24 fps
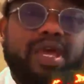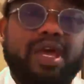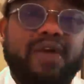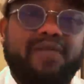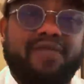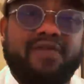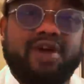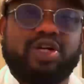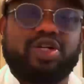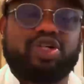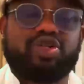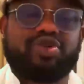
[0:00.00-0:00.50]

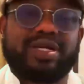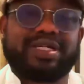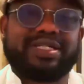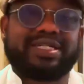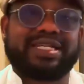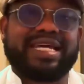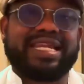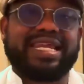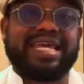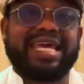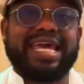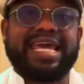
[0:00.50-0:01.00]
if you're
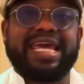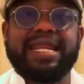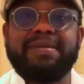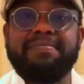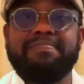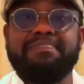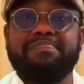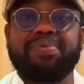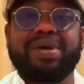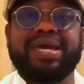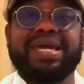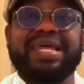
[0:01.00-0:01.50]
interested
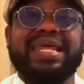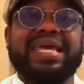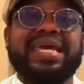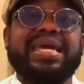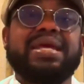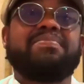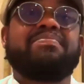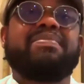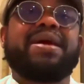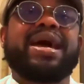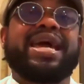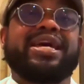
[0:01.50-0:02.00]
in being
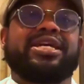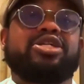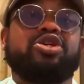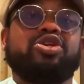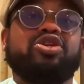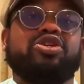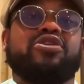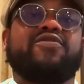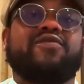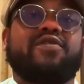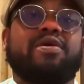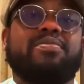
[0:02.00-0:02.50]
in my
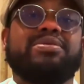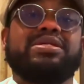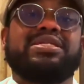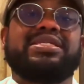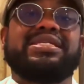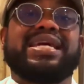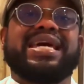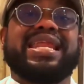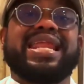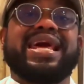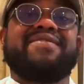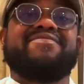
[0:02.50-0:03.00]
exclusive
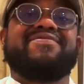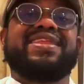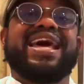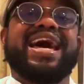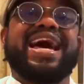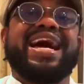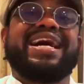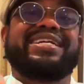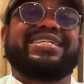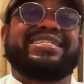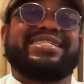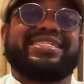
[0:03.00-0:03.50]
community and having
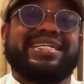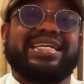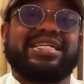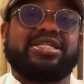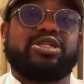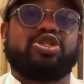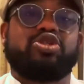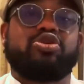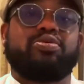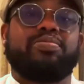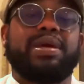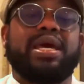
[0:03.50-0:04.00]

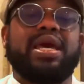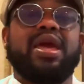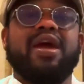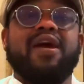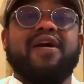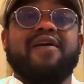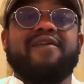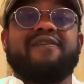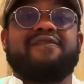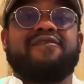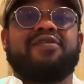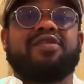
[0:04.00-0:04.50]
access to me
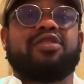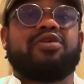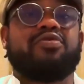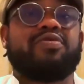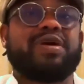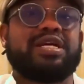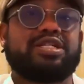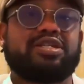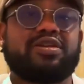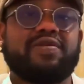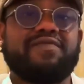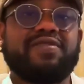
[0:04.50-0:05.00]
for the
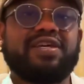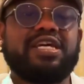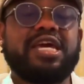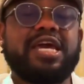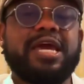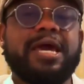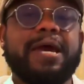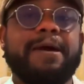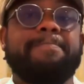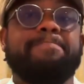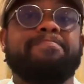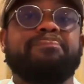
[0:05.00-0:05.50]
rest of the
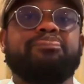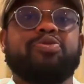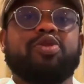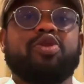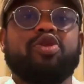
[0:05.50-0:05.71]
year.